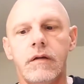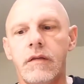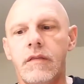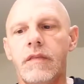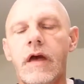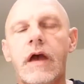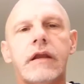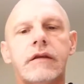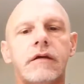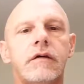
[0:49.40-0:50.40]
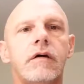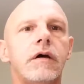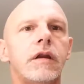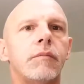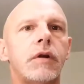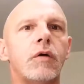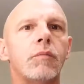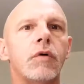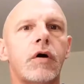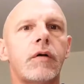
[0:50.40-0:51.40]
that into my
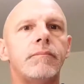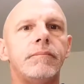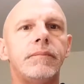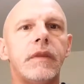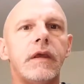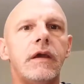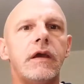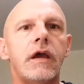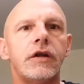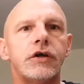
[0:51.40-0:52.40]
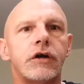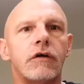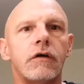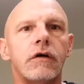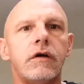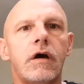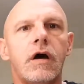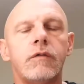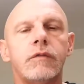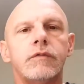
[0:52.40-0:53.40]
notebook. And generally,
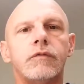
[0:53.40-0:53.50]
I will